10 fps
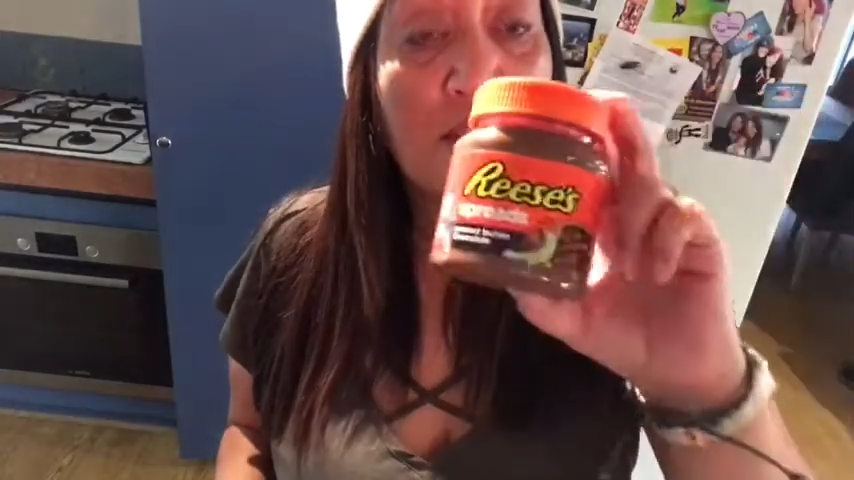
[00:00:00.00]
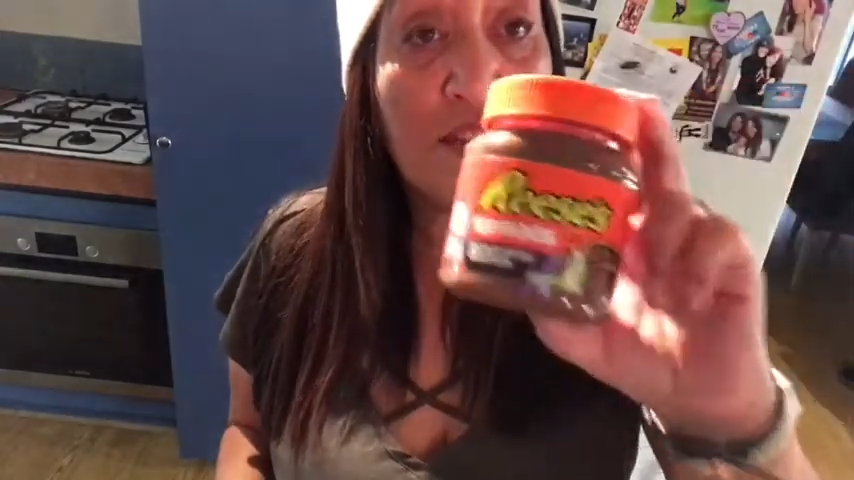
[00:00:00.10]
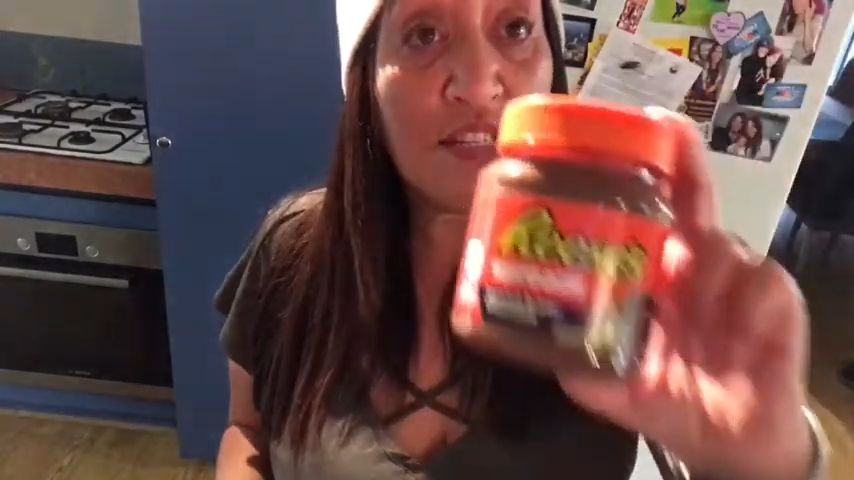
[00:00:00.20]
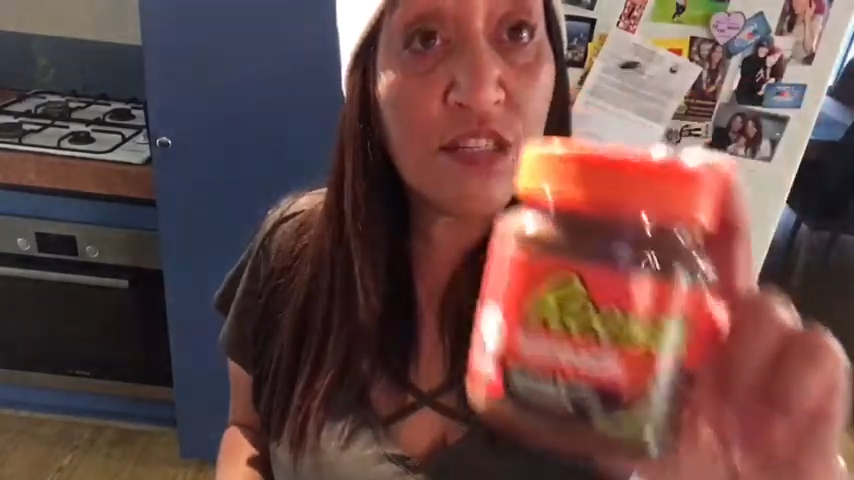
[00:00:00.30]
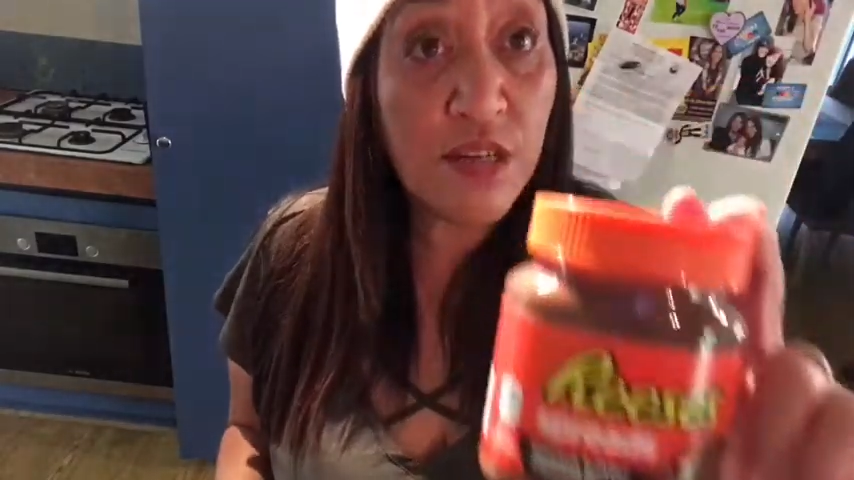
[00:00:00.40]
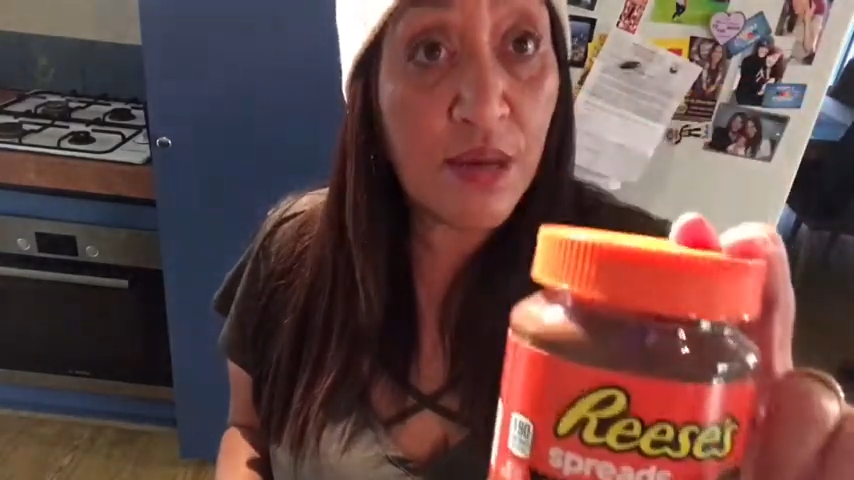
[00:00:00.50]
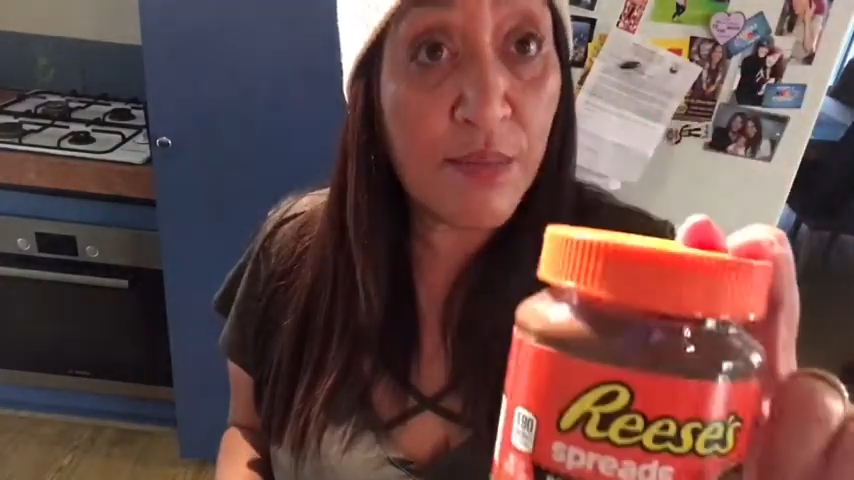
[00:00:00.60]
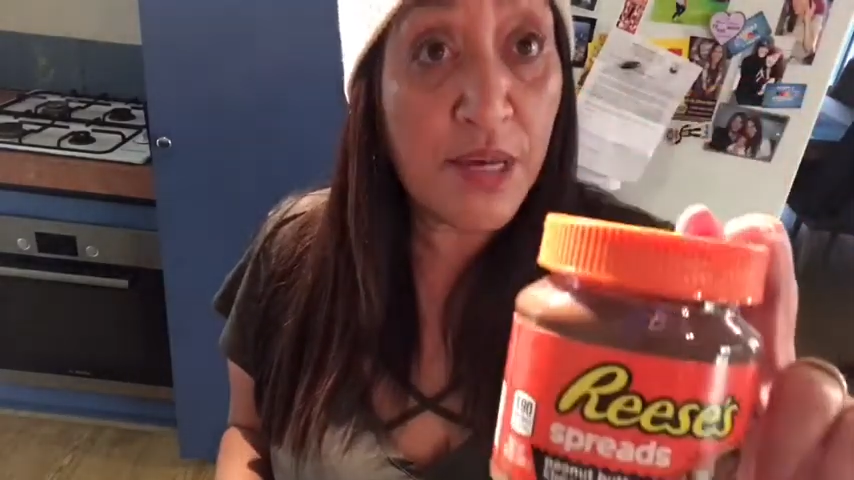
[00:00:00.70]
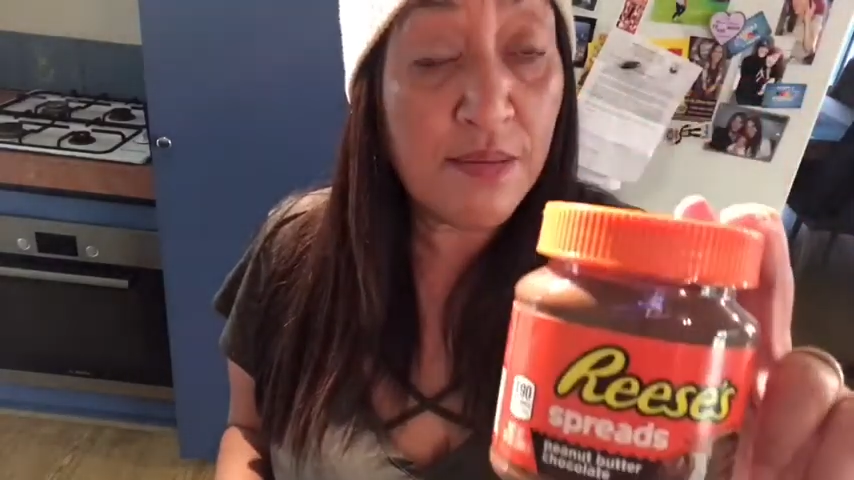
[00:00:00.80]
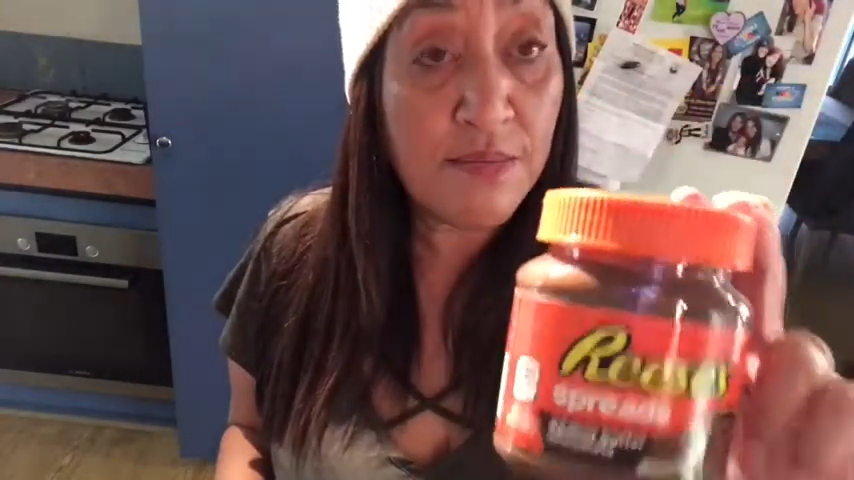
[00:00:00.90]
It's so
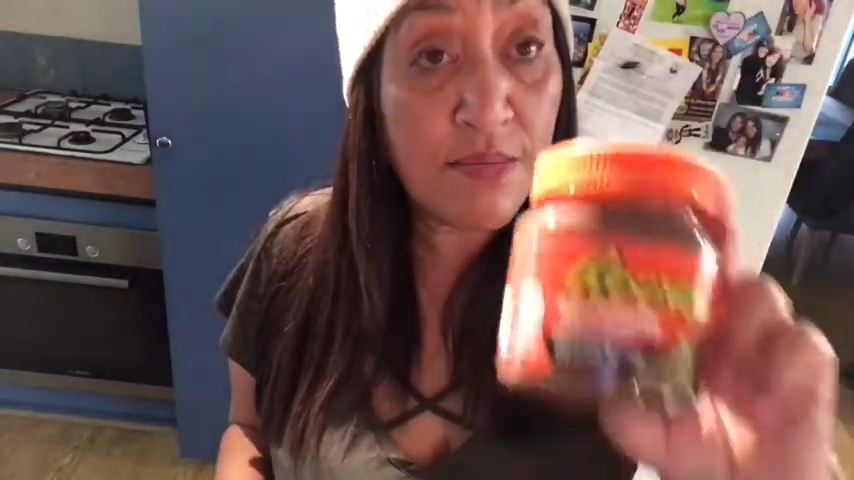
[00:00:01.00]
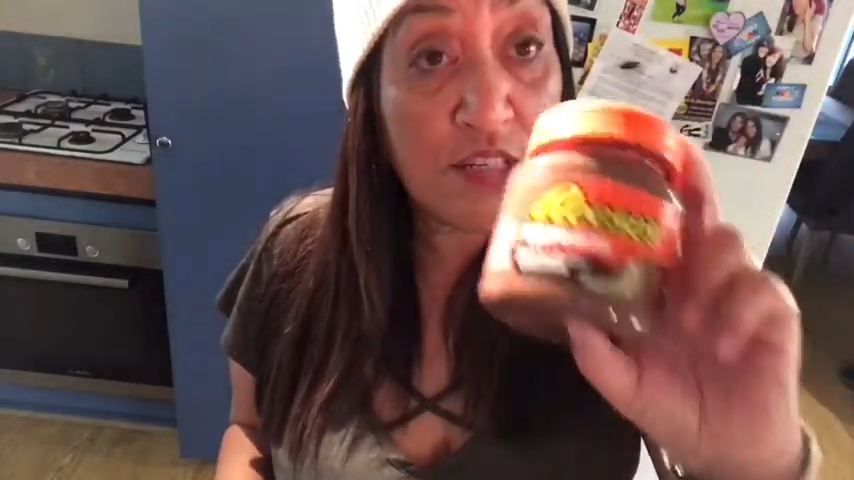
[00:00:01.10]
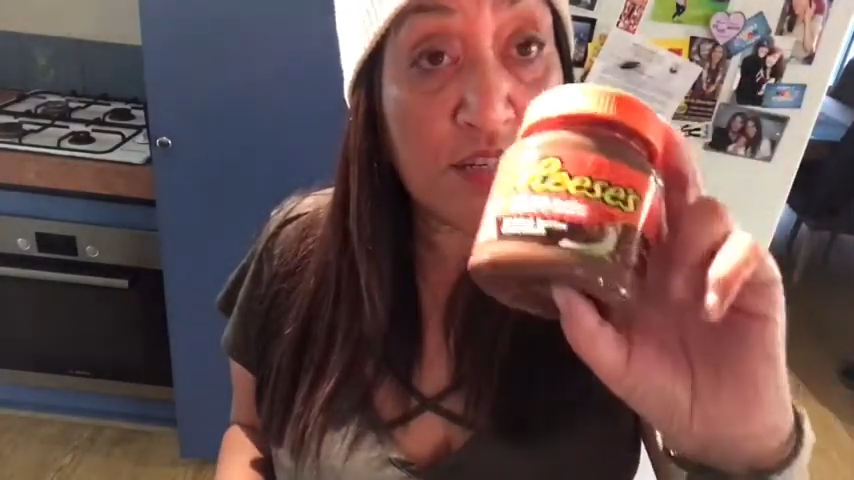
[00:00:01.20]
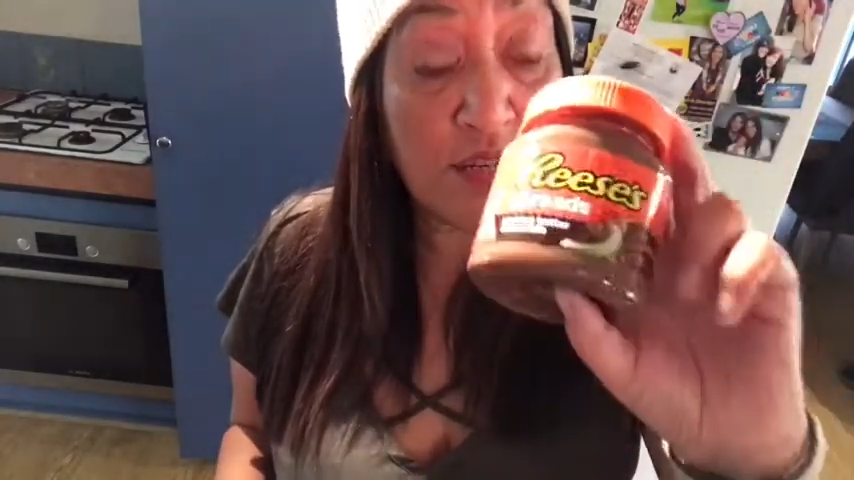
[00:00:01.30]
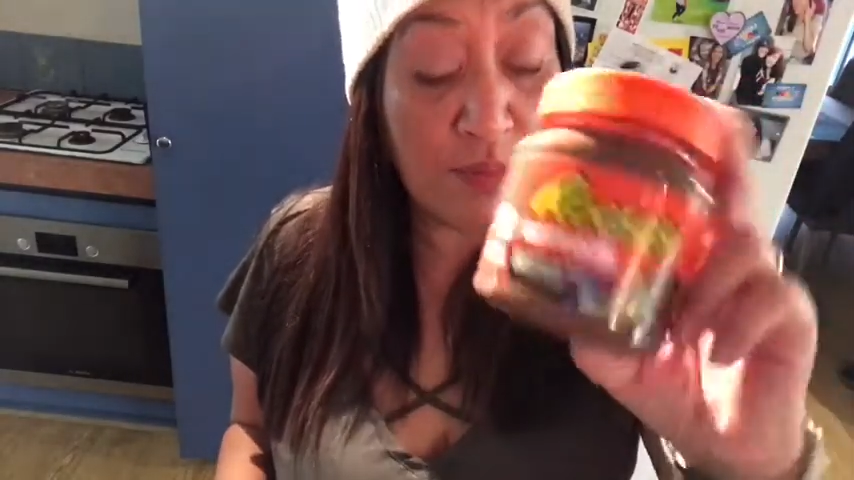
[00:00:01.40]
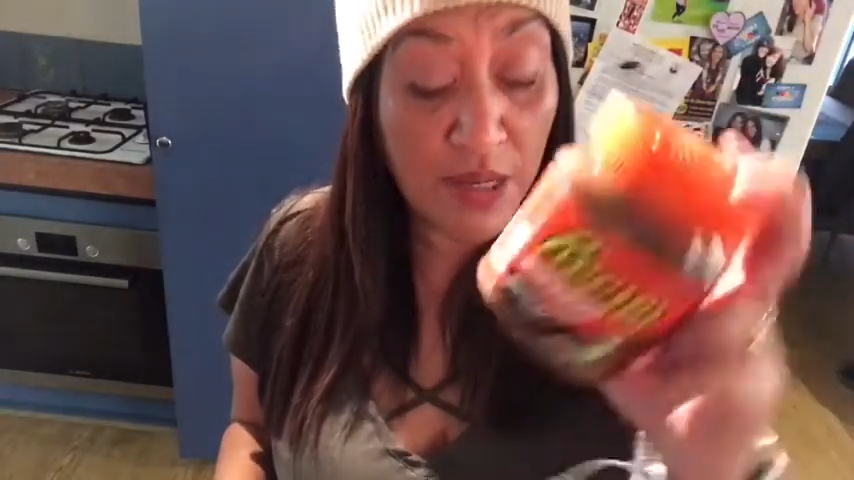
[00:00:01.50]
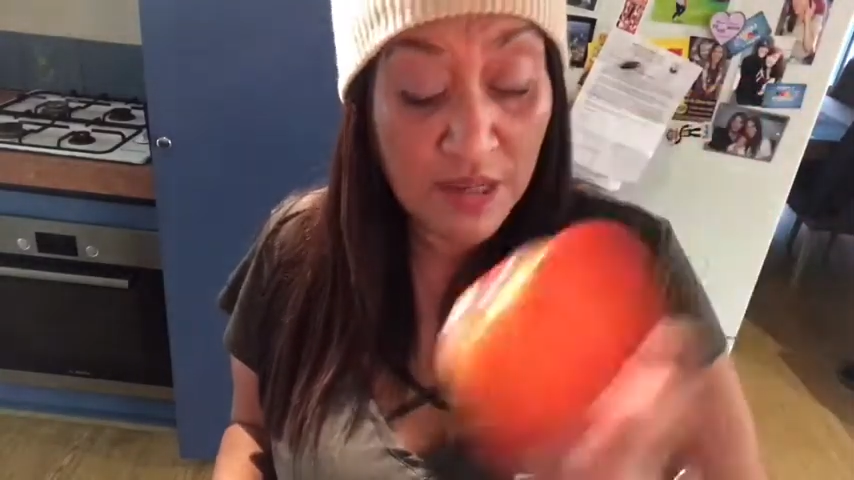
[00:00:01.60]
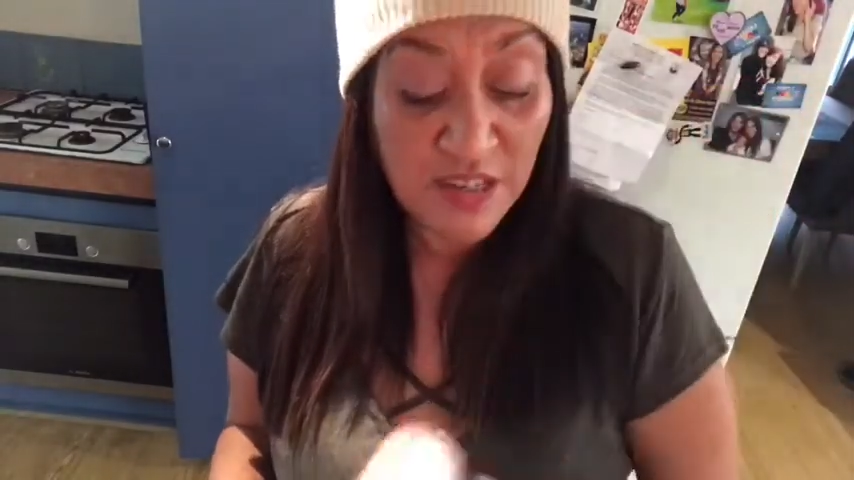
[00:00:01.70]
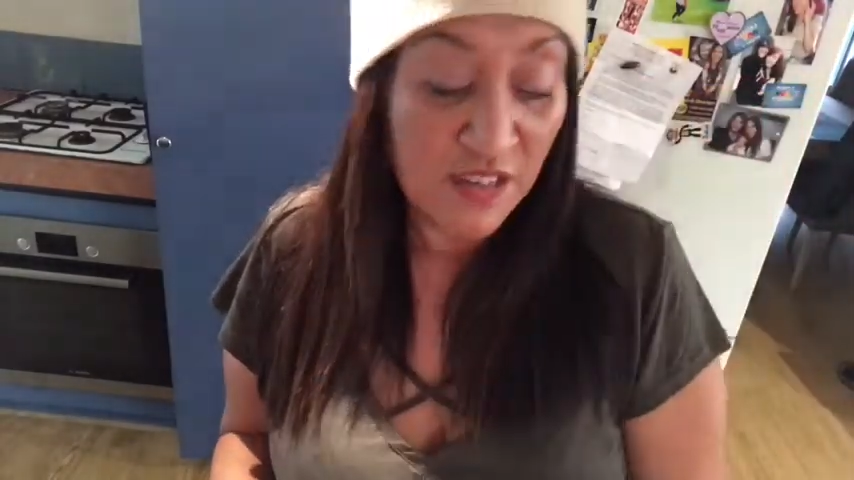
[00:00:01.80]
yummy, so yummy.